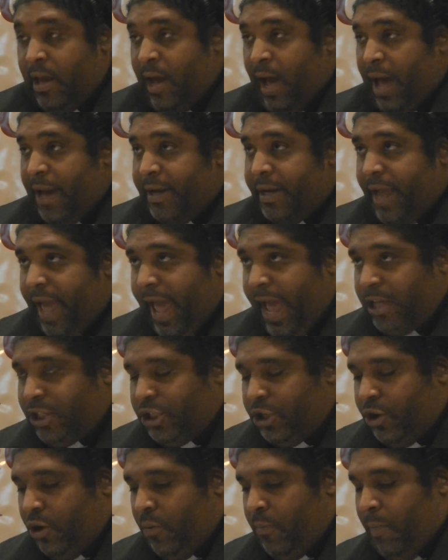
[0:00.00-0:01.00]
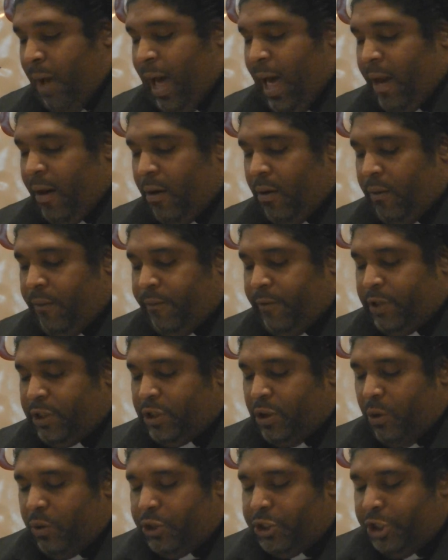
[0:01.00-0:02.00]
a national model for
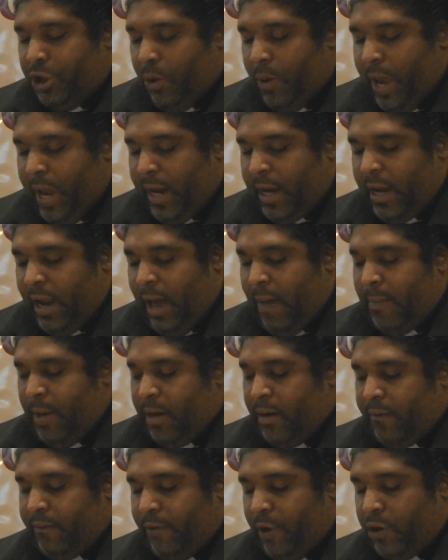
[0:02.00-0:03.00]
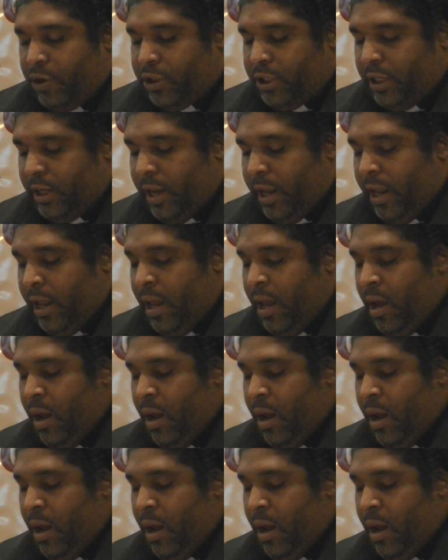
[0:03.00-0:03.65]
socioeconomic diversity.